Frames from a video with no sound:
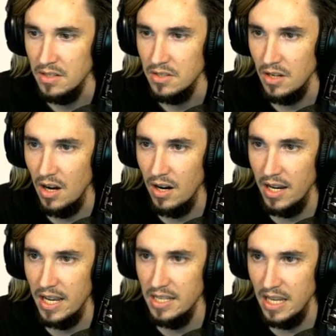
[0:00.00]
Sahara
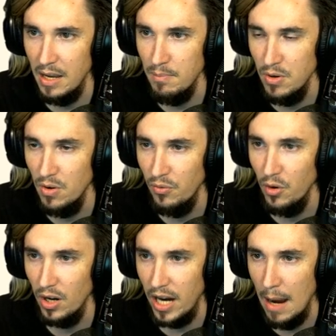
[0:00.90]
is a
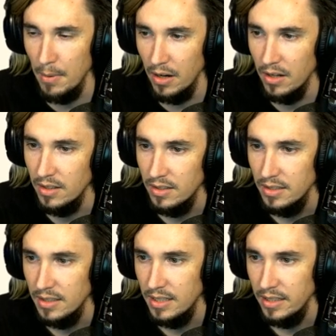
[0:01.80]
beautiful camel.
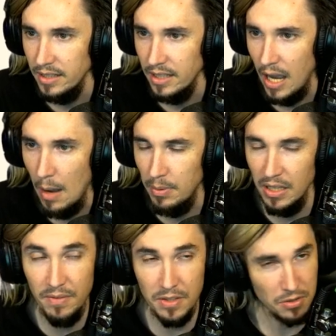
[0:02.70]
I
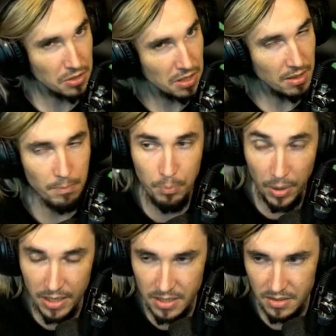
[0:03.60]
believe it's a she.
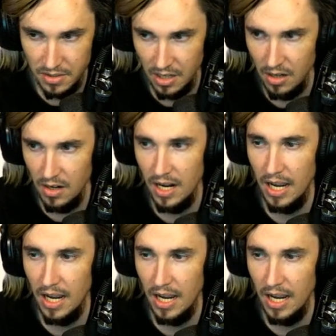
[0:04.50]
But Sahara,